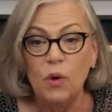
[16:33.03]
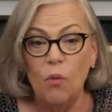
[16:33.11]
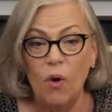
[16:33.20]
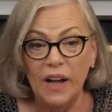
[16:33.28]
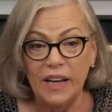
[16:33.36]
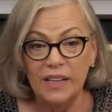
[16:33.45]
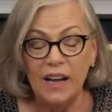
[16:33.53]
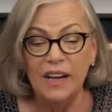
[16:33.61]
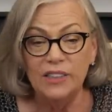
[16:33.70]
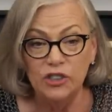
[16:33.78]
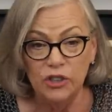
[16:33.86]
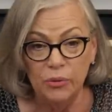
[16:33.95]
What can
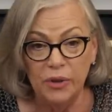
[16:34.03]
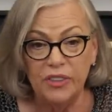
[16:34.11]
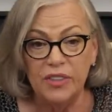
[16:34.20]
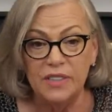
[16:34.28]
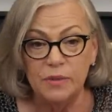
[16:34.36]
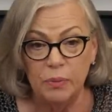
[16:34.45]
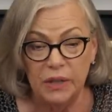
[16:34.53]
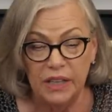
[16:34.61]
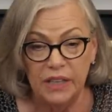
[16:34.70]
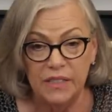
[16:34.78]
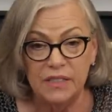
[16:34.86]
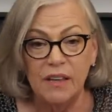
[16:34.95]
I do with this,
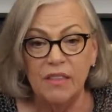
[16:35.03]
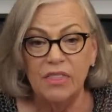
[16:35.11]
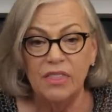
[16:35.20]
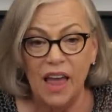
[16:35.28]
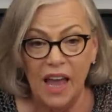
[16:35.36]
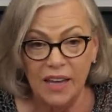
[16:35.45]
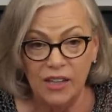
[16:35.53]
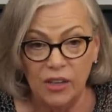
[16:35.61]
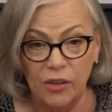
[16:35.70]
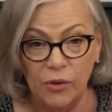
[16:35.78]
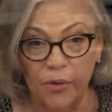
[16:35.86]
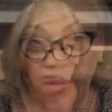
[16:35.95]
please? Thank
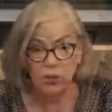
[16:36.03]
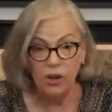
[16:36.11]
you.